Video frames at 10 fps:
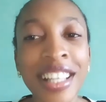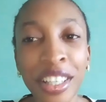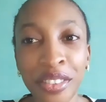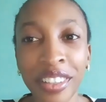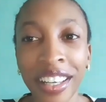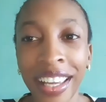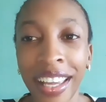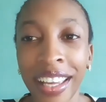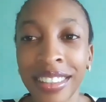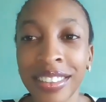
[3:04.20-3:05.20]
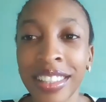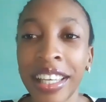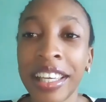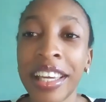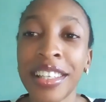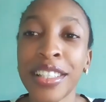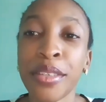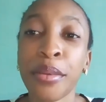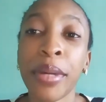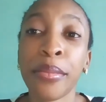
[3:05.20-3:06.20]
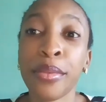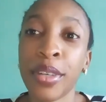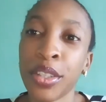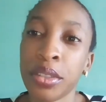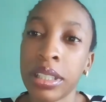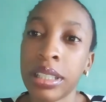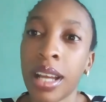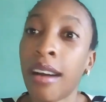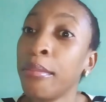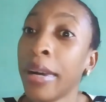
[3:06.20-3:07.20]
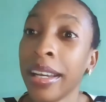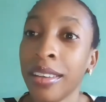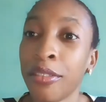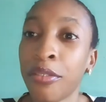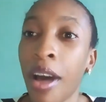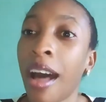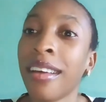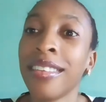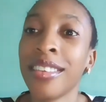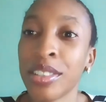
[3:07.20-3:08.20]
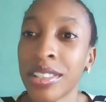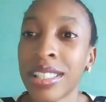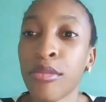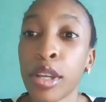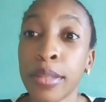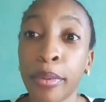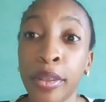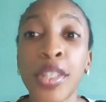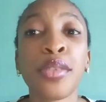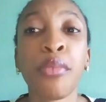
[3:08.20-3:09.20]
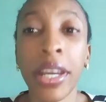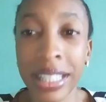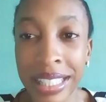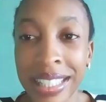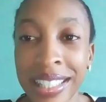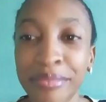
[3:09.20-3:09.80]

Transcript: forget, in case someone might be wondering how my father's response went.